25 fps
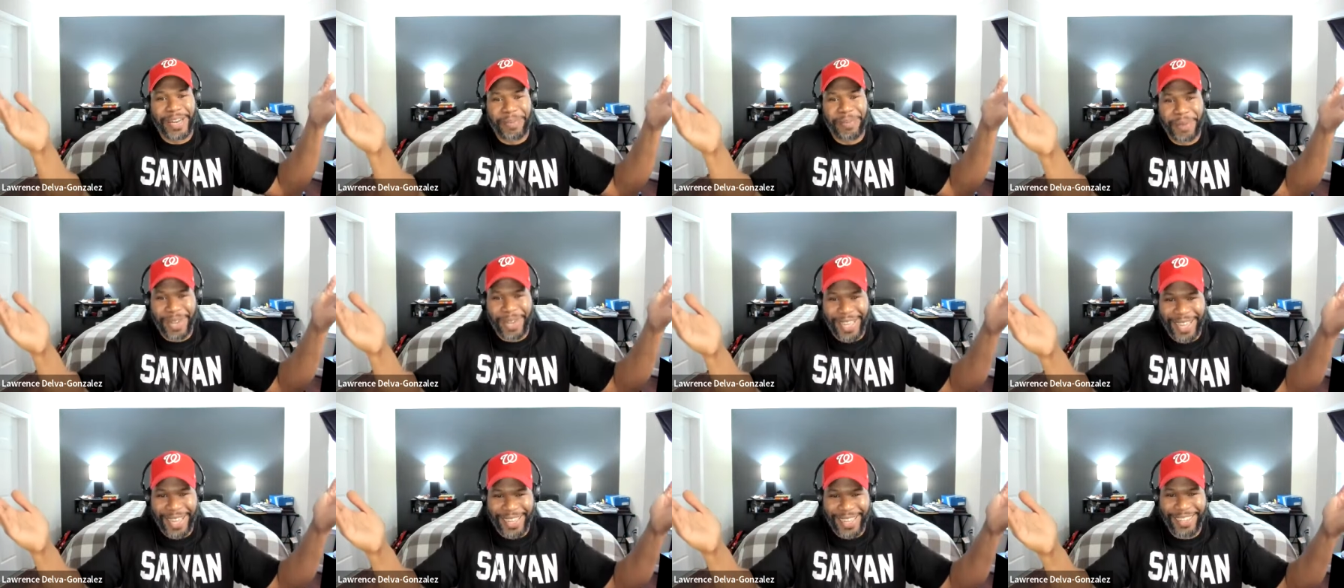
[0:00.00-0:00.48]

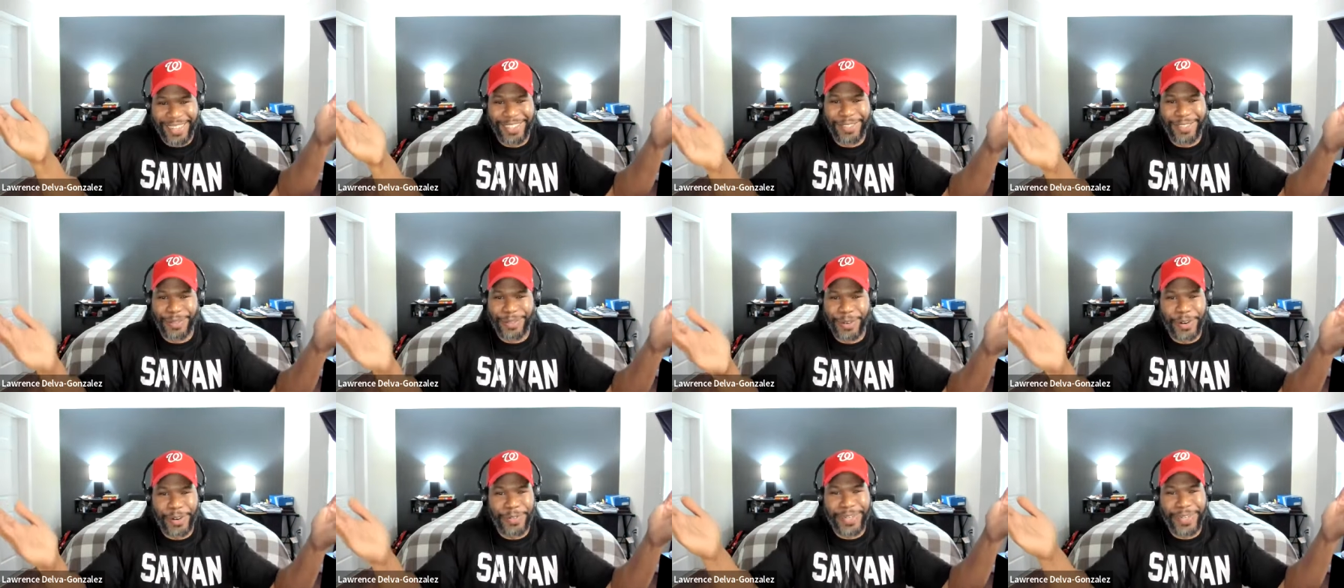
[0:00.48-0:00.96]
up. Like it was
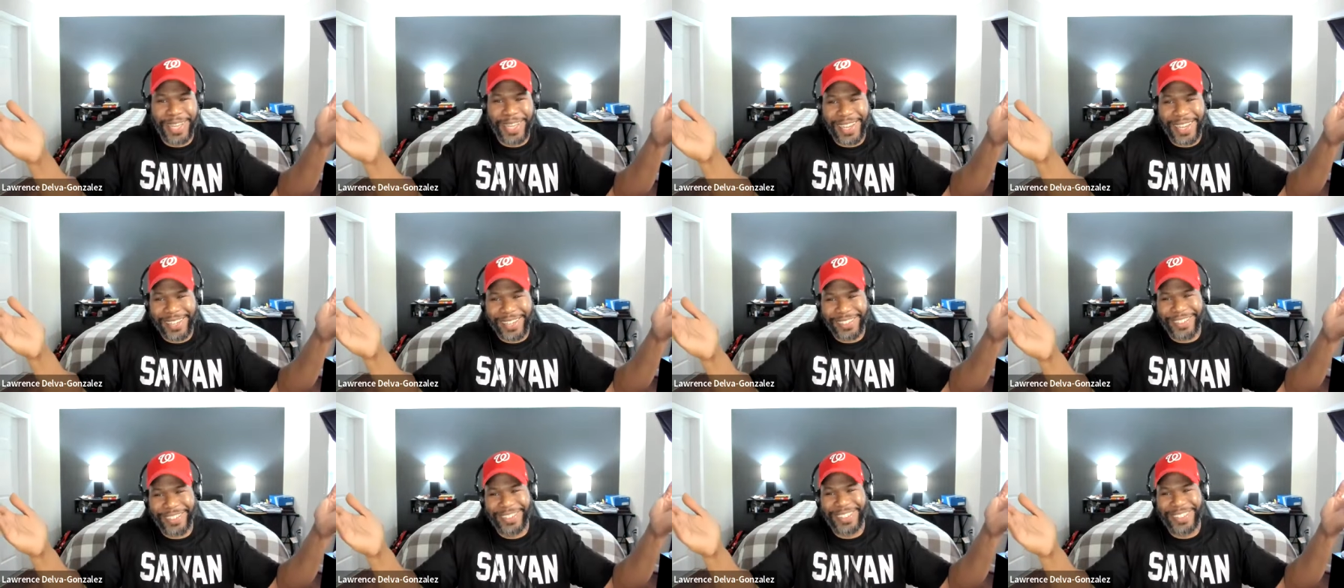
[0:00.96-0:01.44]
roving
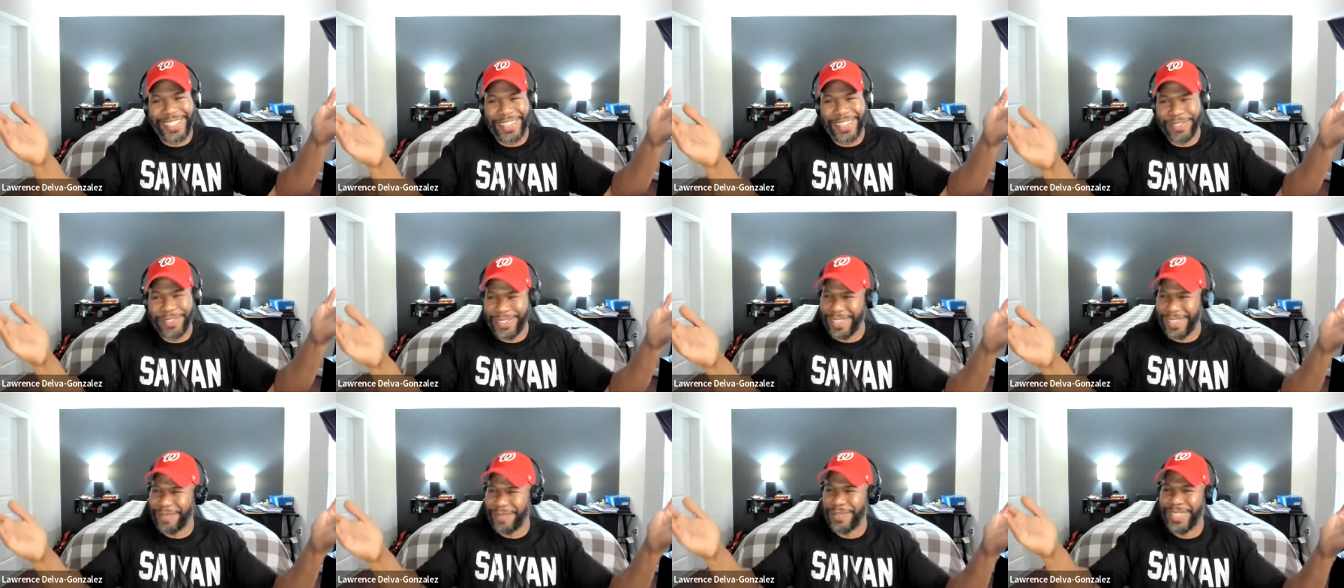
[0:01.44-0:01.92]
electricity.
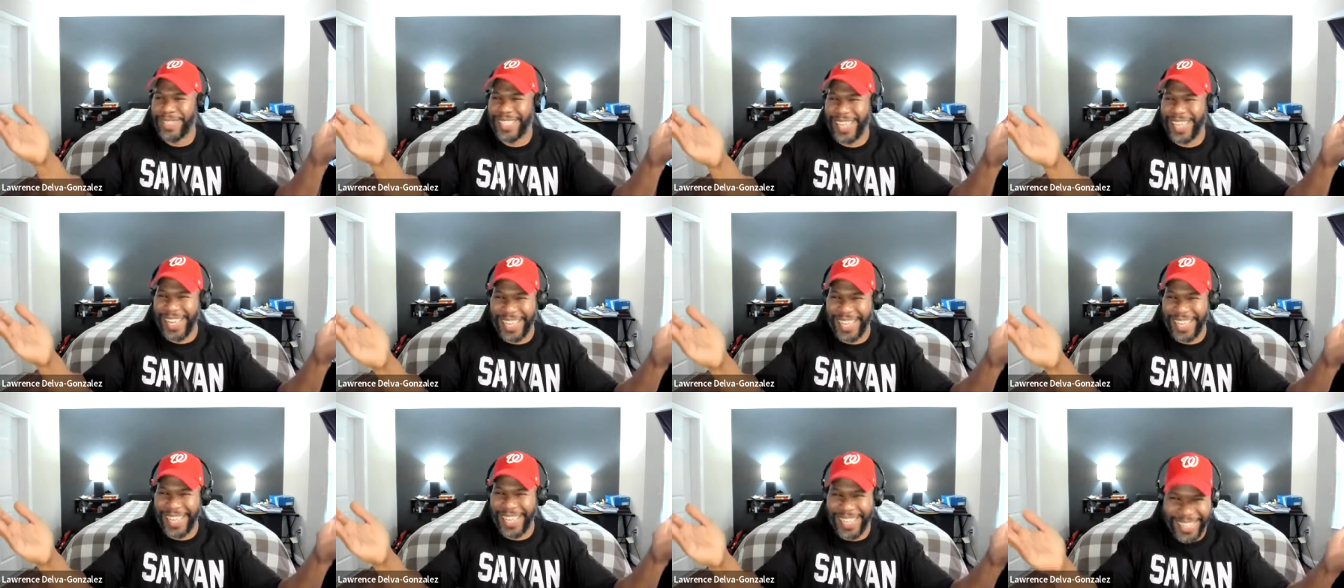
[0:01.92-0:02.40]
What's up with
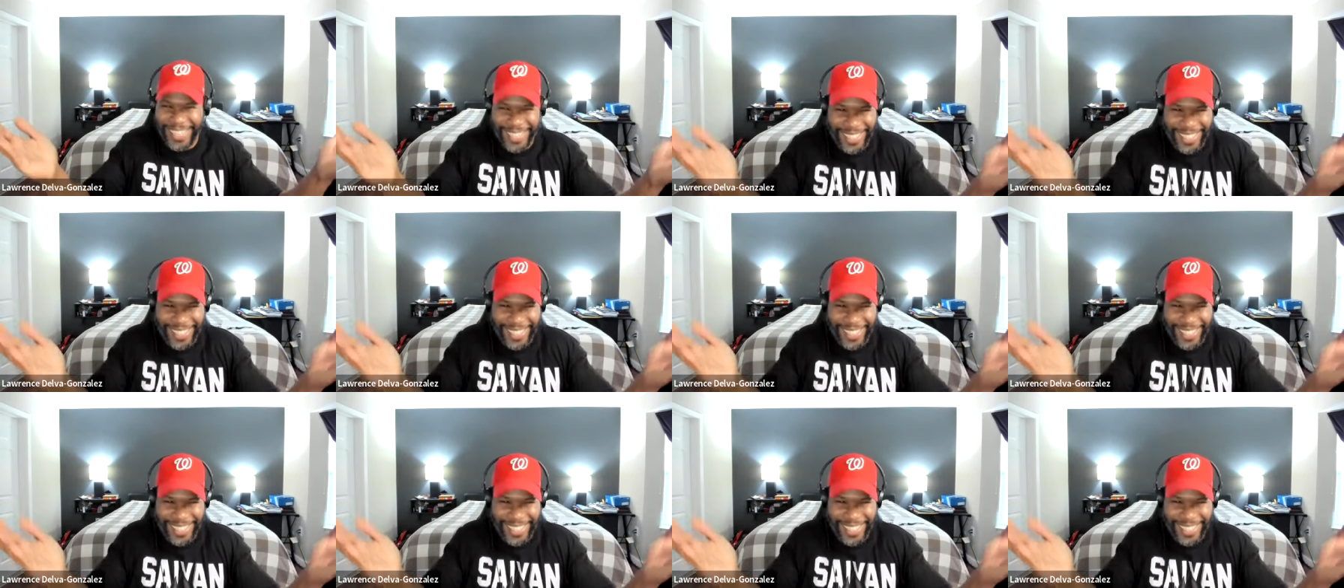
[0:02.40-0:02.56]
y'all?